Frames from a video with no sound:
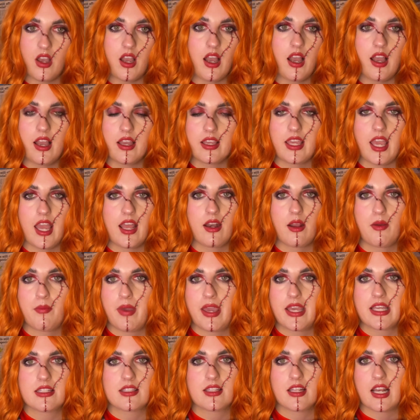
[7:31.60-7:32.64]
Again,
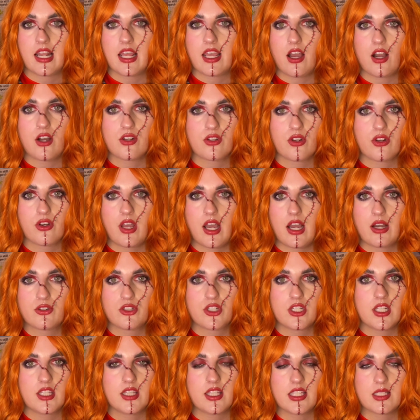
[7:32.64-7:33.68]
amazingly, I don't know how
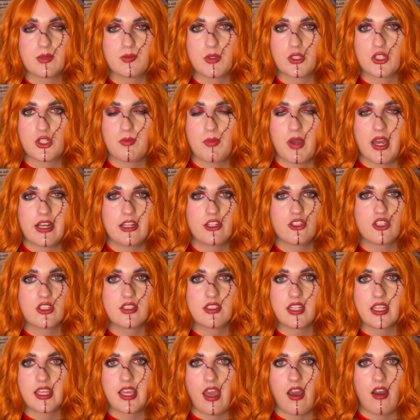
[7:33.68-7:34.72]
she did this, but she manages
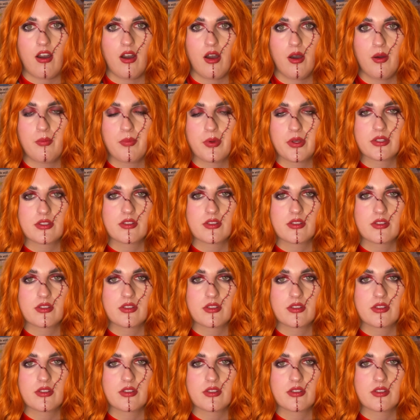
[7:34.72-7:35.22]
to get up,